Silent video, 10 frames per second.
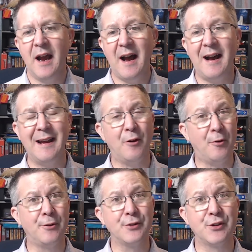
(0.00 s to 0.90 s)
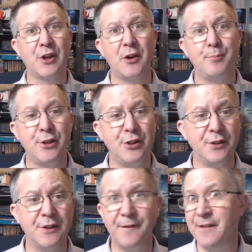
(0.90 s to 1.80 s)
I also
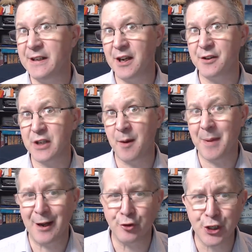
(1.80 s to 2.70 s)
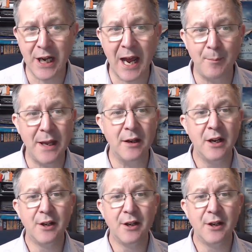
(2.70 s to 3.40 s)
produce videos about GMing,